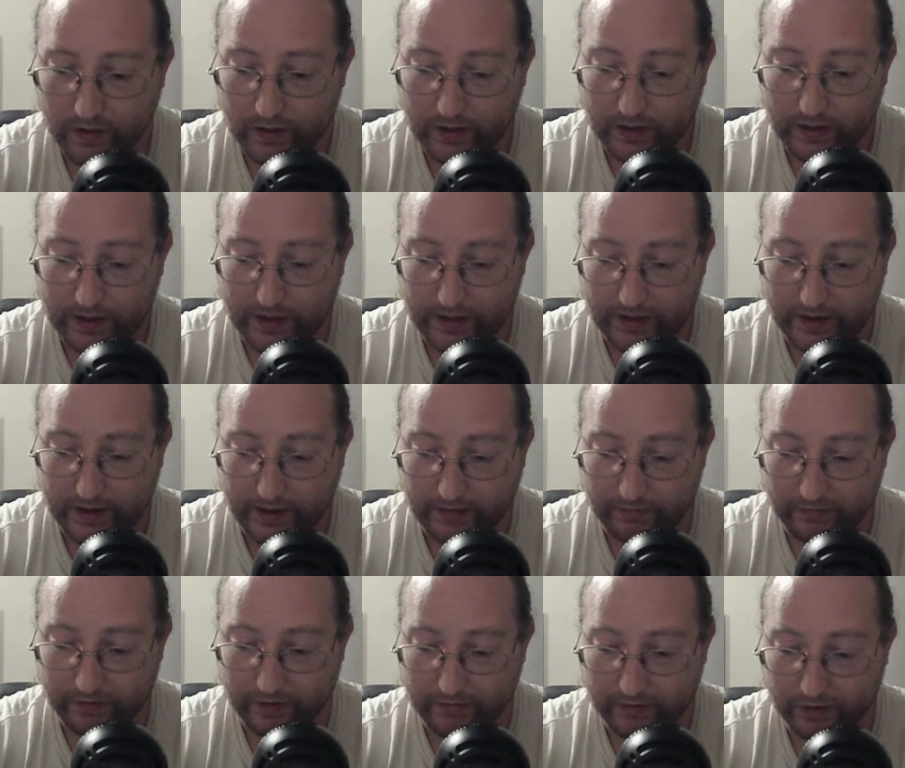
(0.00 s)
It
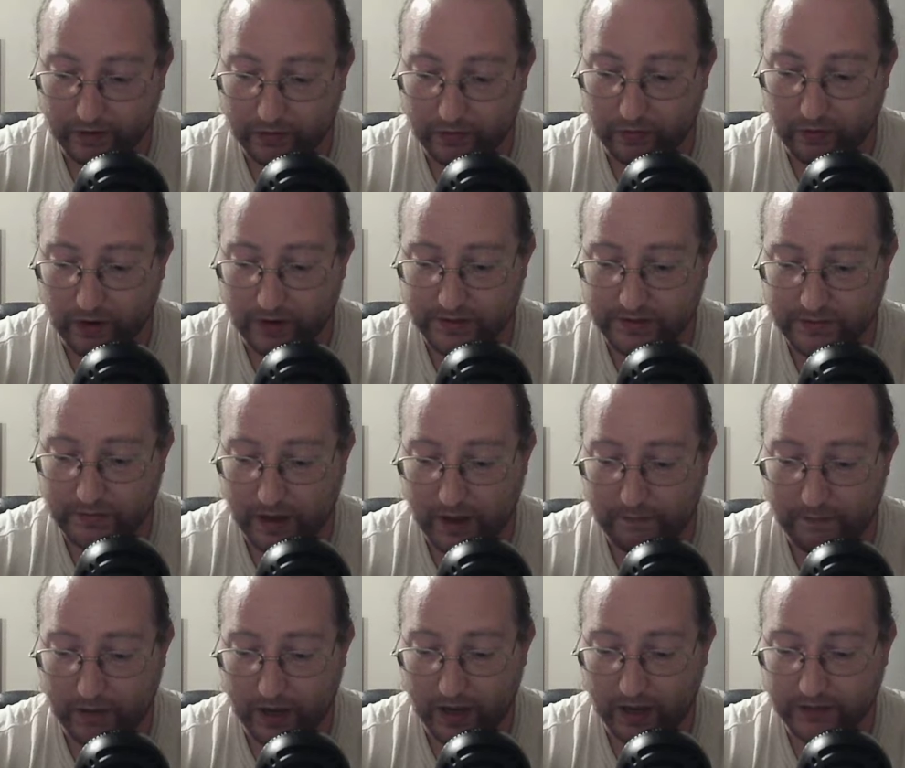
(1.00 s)
never even crossed my
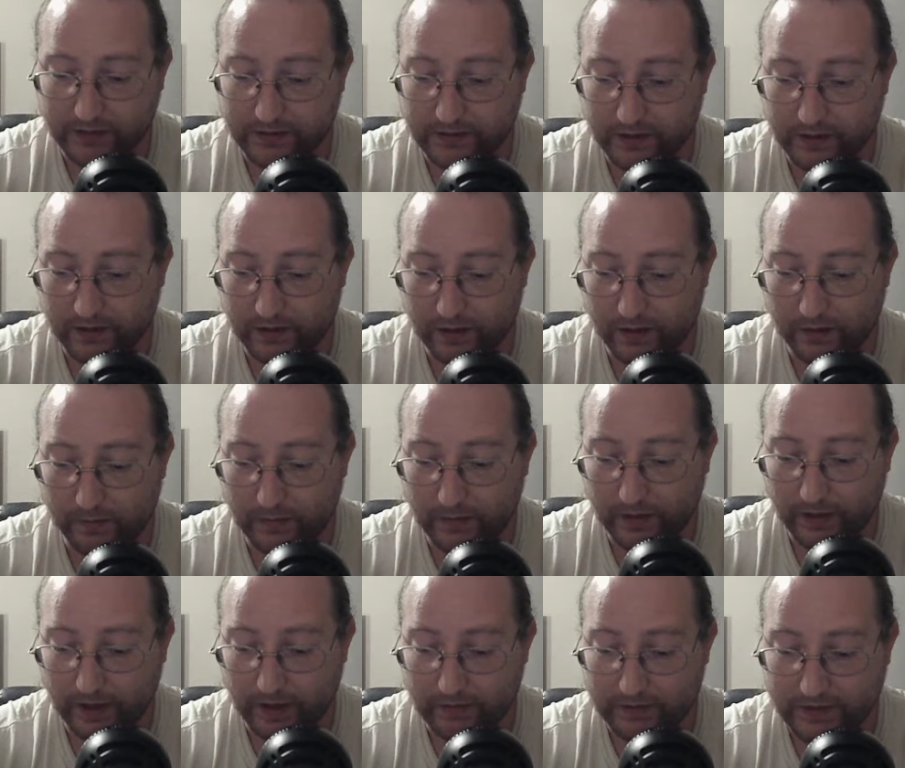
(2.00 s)
mind to hope
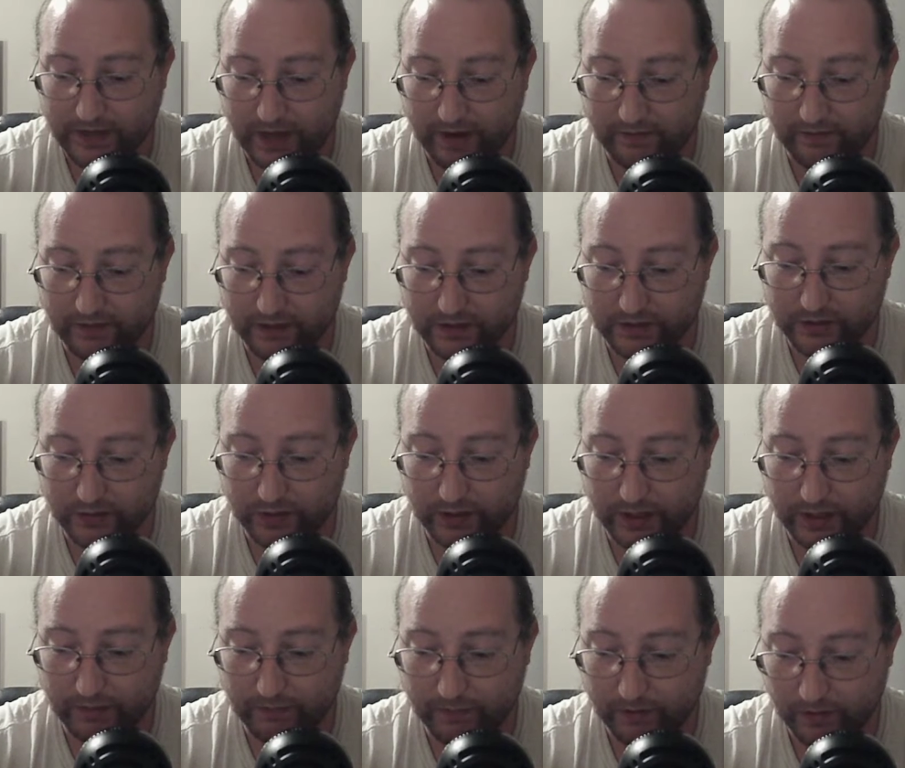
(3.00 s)
I was having a
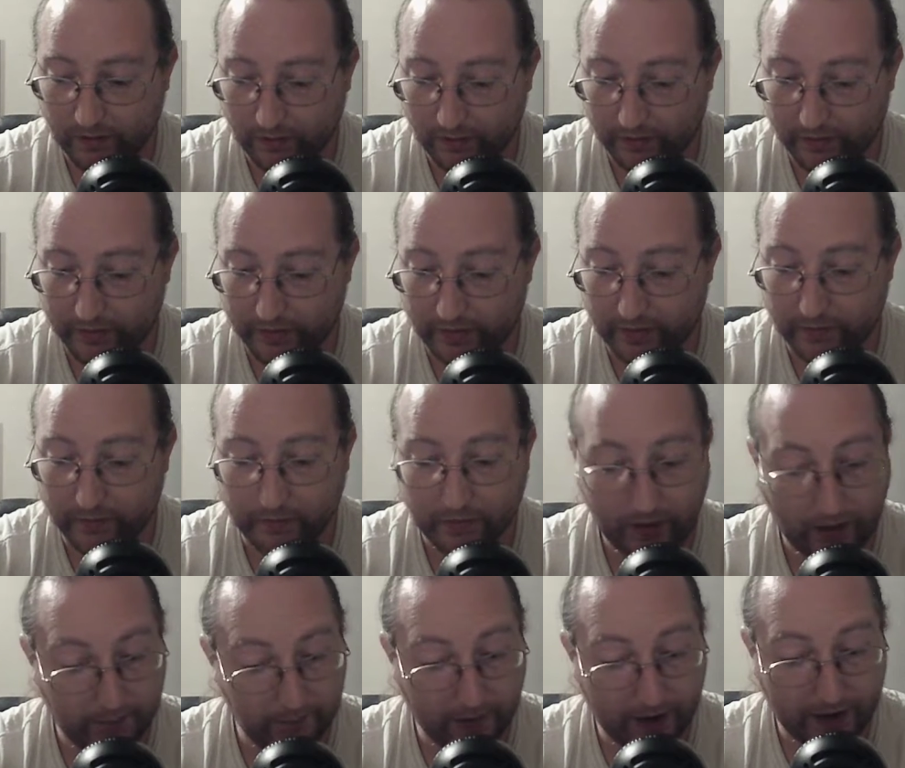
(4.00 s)
dream, although
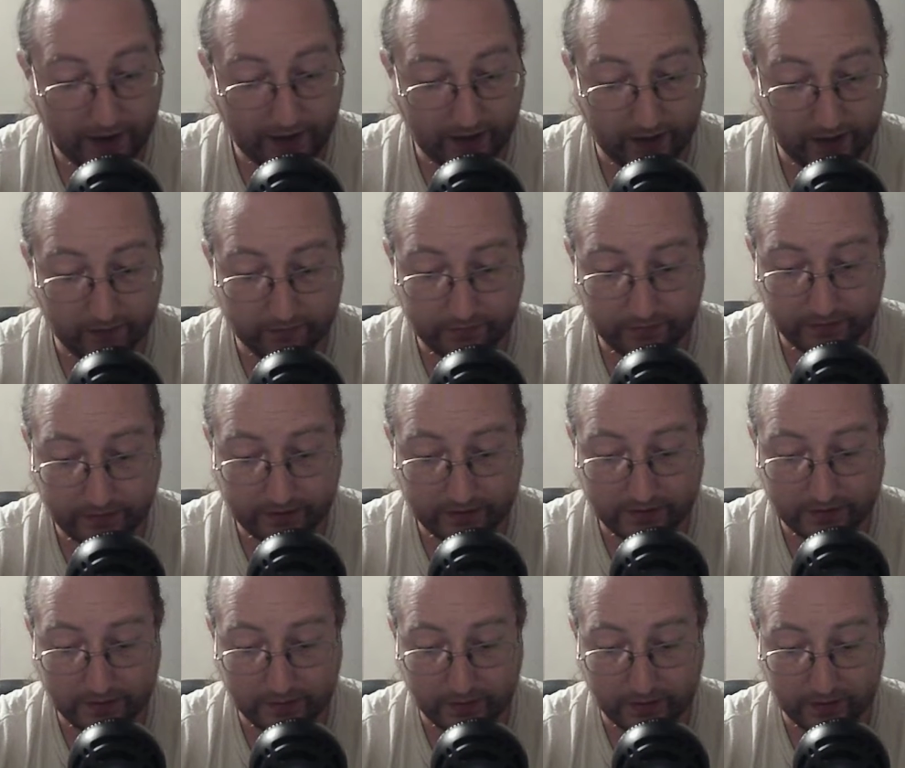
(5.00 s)
I might have, I
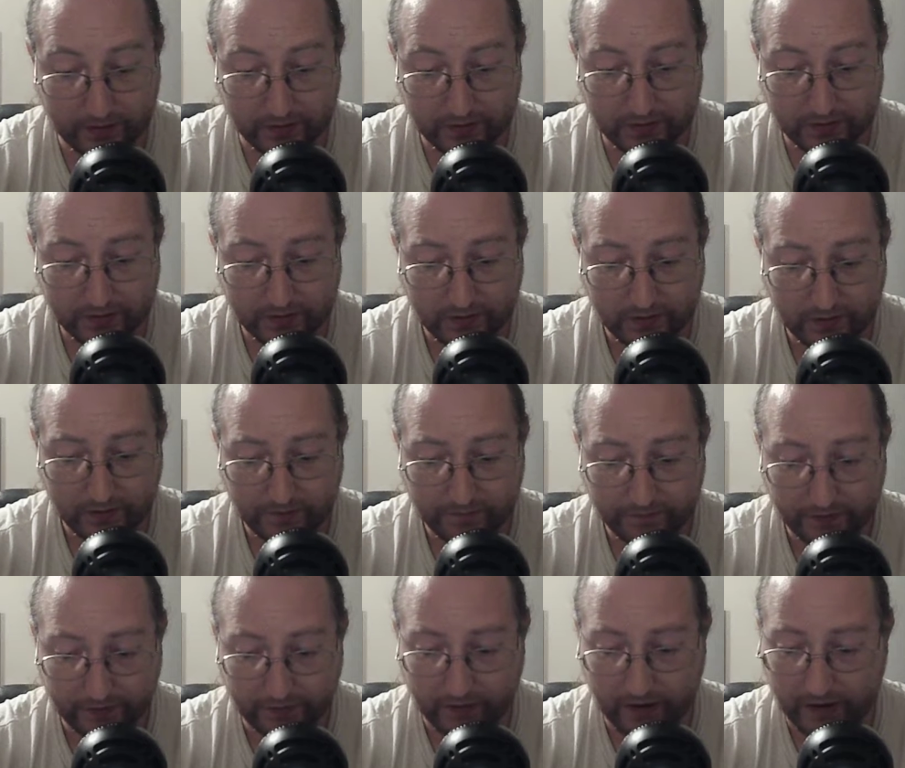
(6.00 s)
suppose,
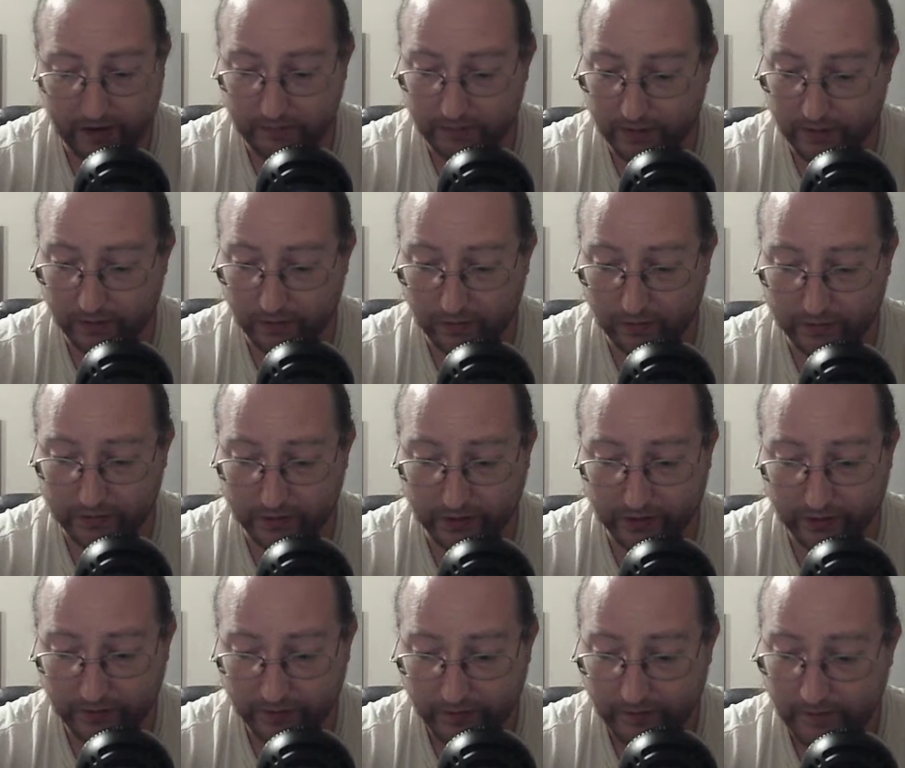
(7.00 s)
if I had been older.